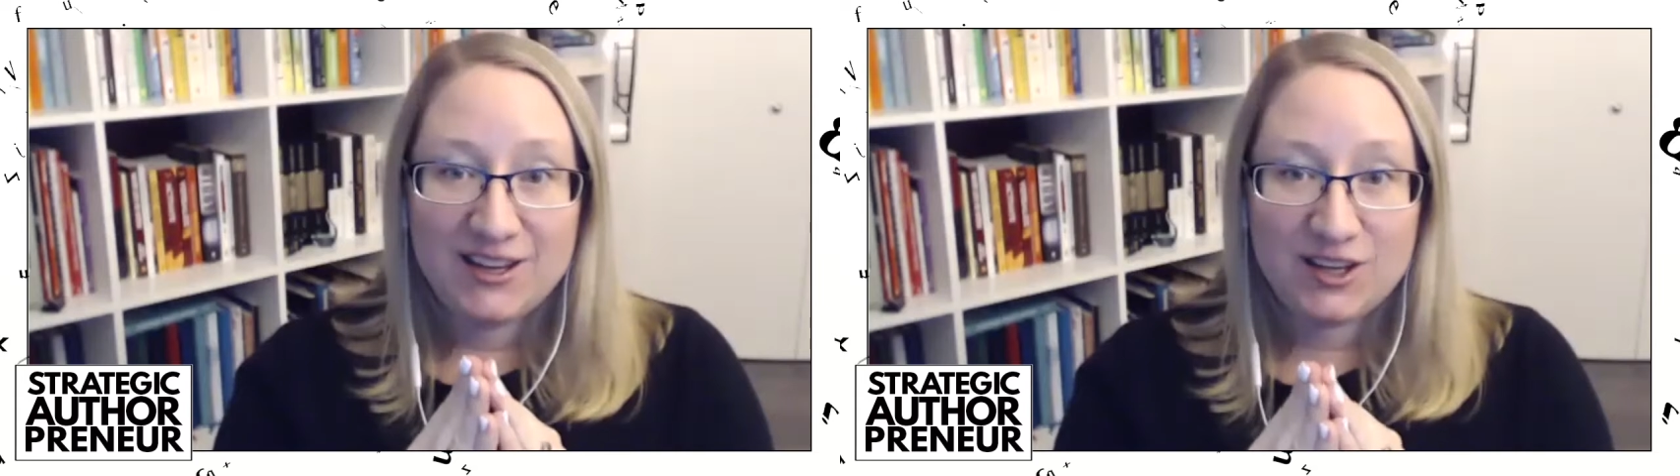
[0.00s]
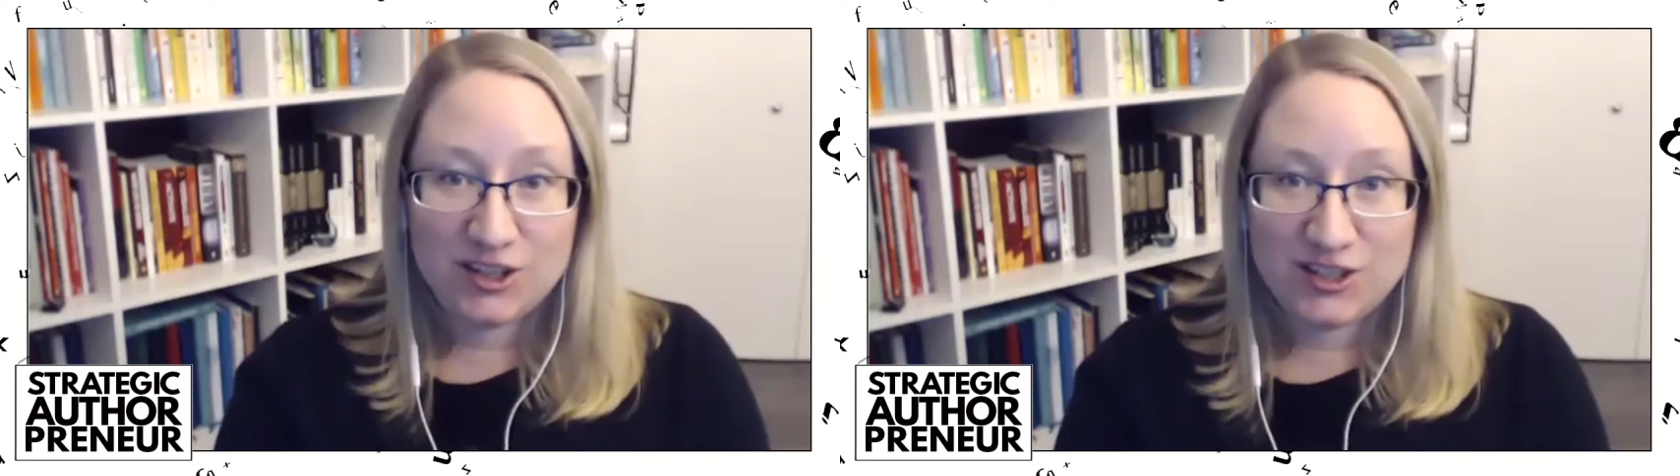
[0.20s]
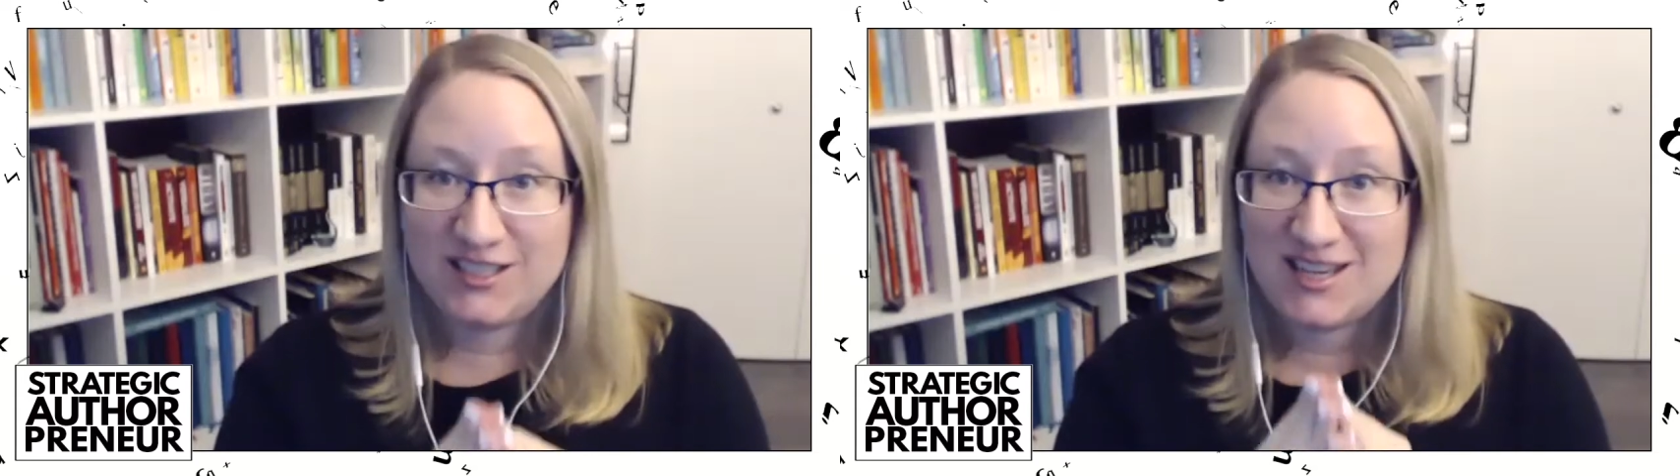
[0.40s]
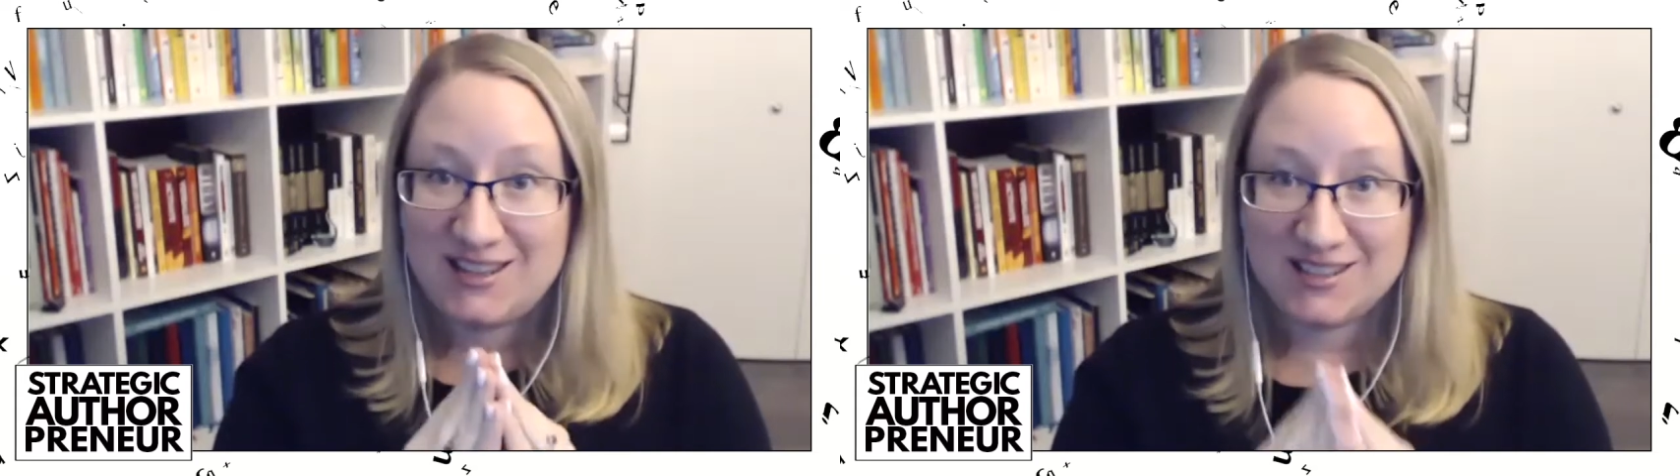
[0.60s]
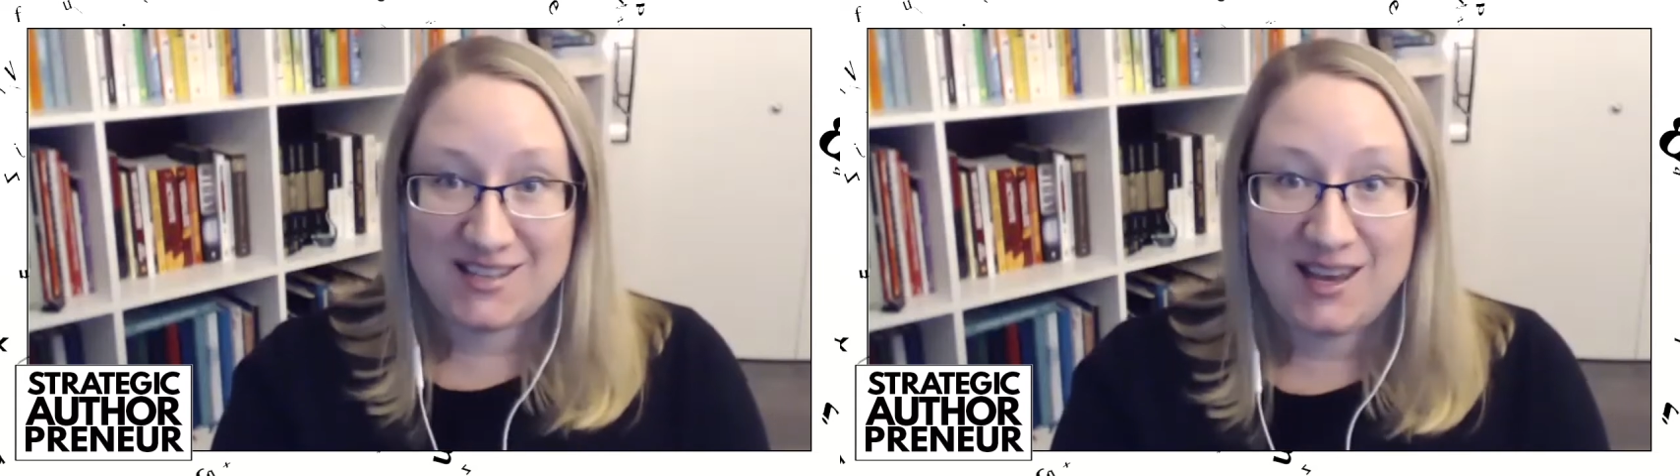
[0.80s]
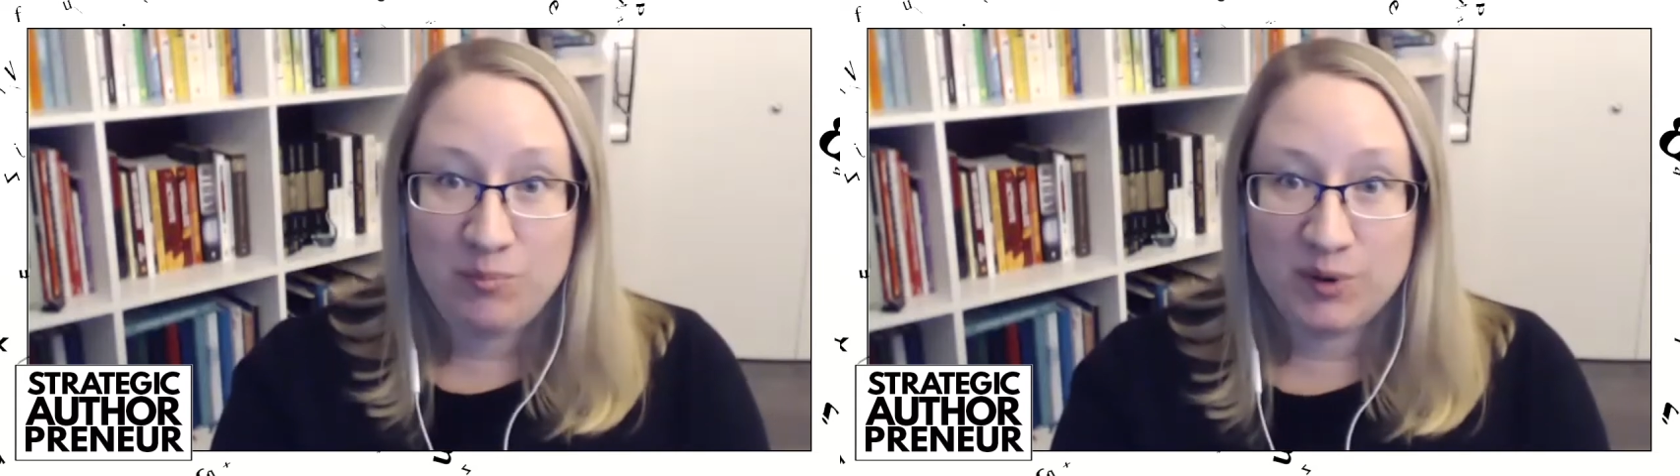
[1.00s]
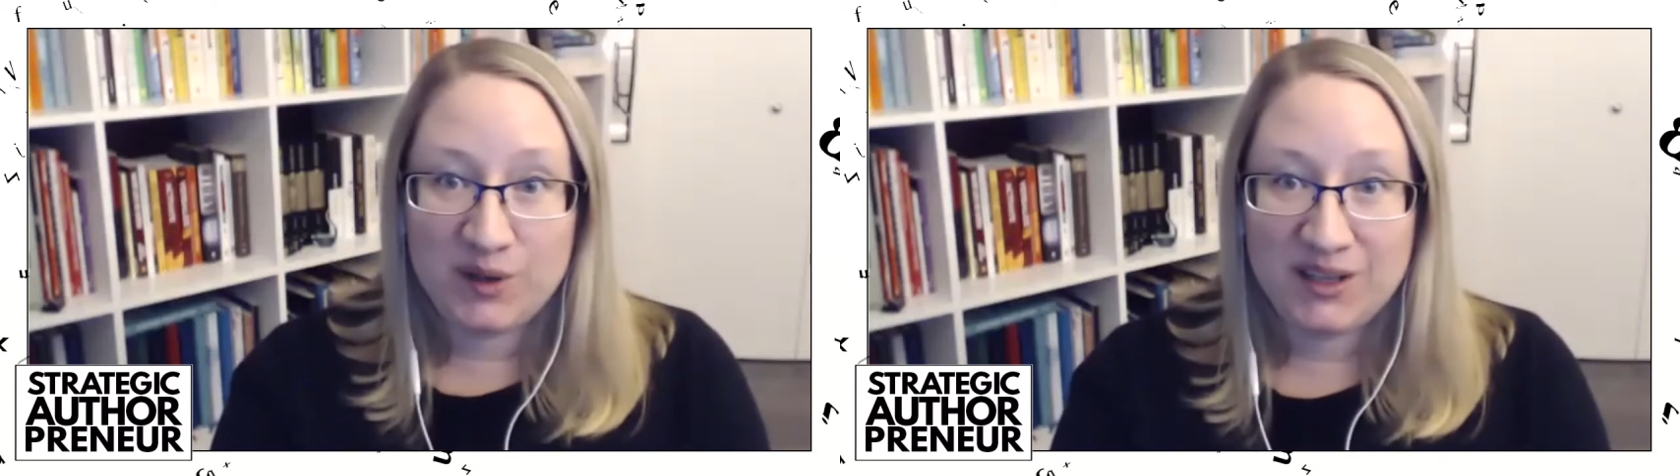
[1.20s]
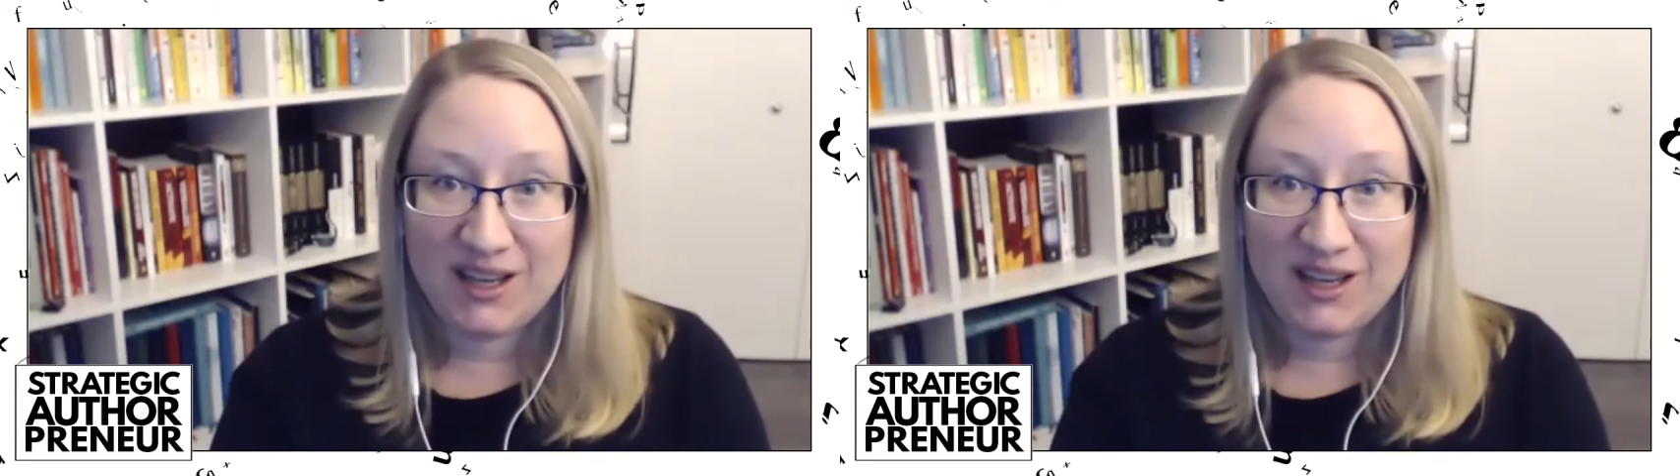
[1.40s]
could take the same book